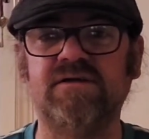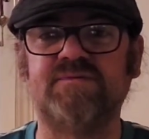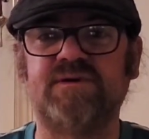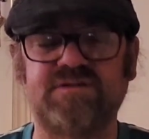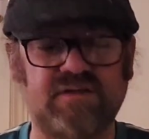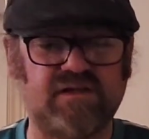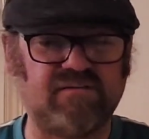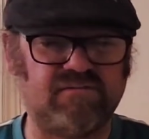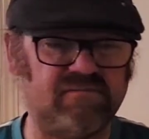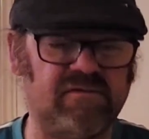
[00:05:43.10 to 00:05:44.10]

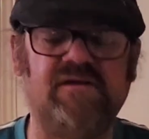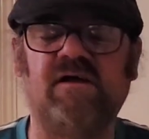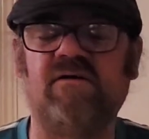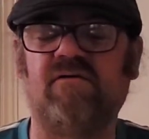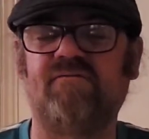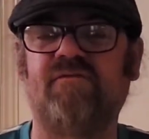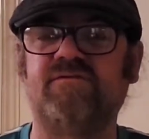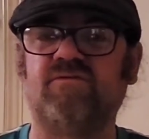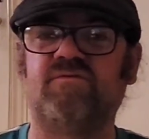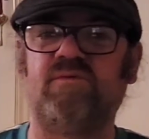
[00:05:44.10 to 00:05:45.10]
Especially, after
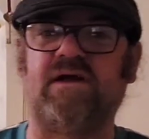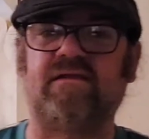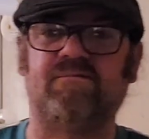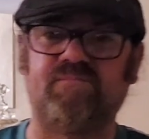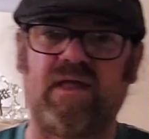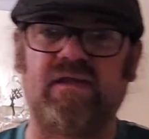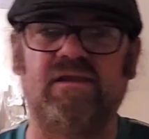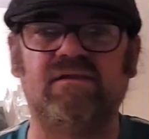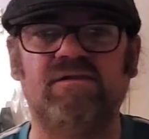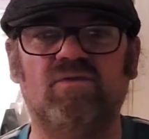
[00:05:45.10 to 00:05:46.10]
we had that
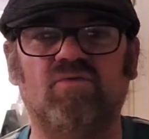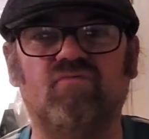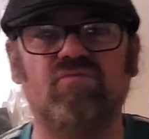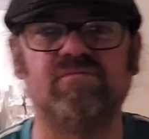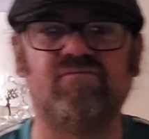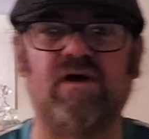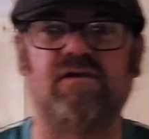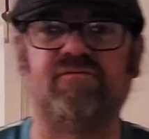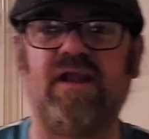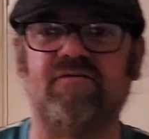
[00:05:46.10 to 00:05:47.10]
little run
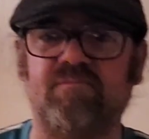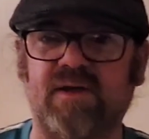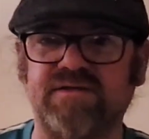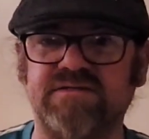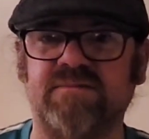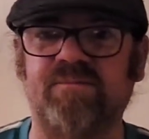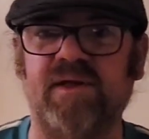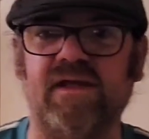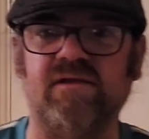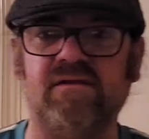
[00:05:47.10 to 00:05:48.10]
of 11 matches
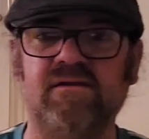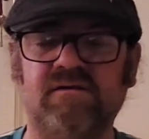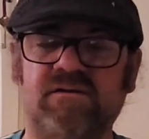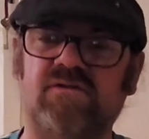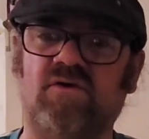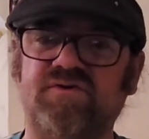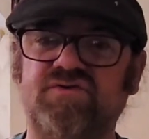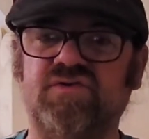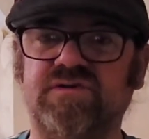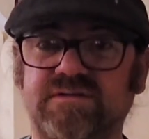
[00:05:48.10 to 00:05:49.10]
unbeaten and a lot of
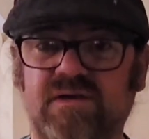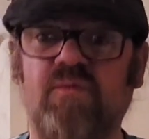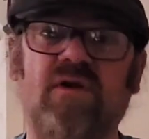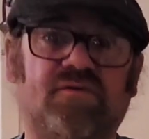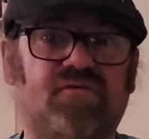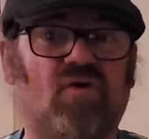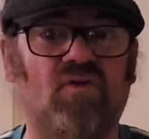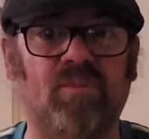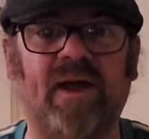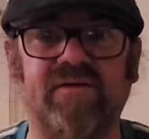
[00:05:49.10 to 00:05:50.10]
draws, and then we lost 4
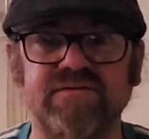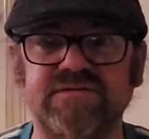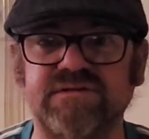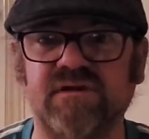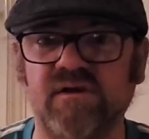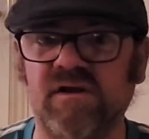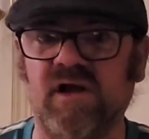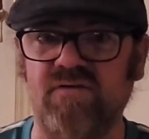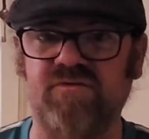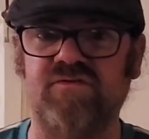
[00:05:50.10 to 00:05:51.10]
on the bounce
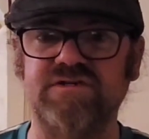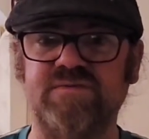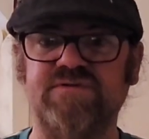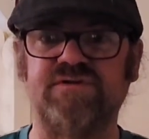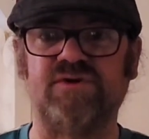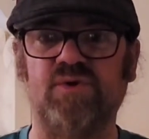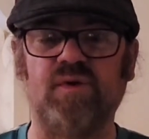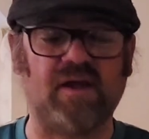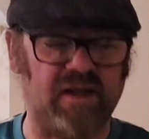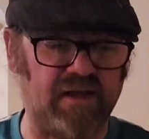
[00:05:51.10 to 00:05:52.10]
over Christmas and New
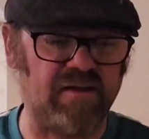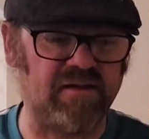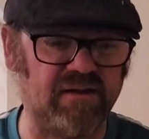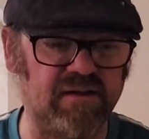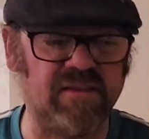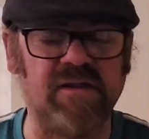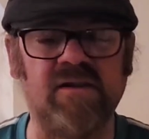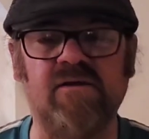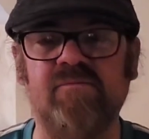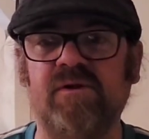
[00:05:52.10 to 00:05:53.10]
Year, and
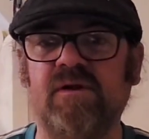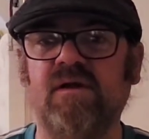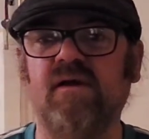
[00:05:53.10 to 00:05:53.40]
then